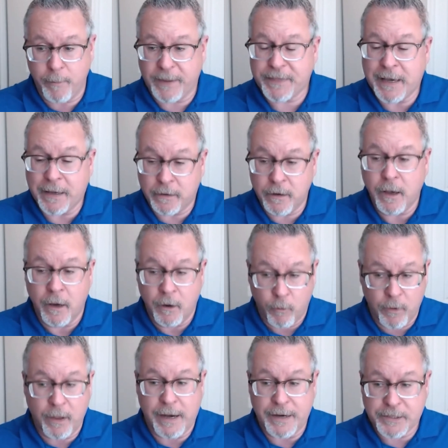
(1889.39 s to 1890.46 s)
but then
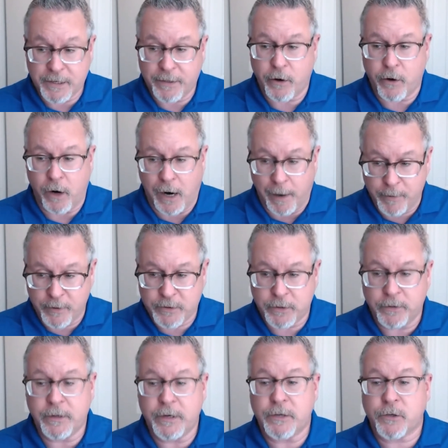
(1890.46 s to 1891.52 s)
realizing there are
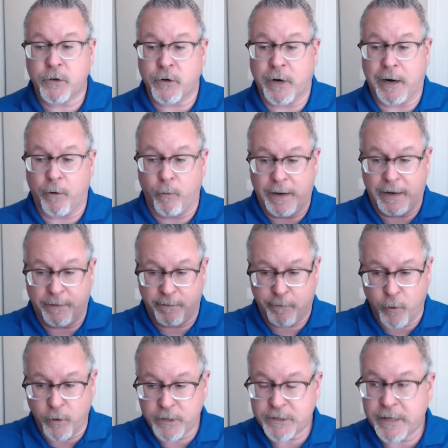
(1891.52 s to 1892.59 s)
opportunities to try to
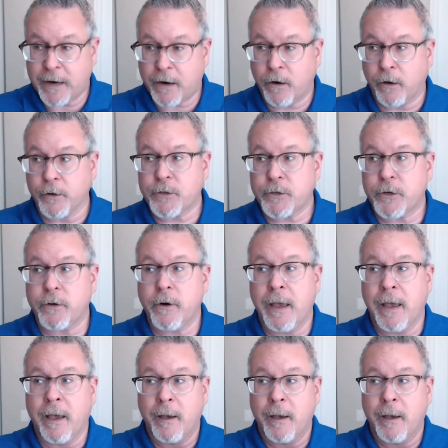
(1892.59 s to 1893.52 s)
reinforce that culture,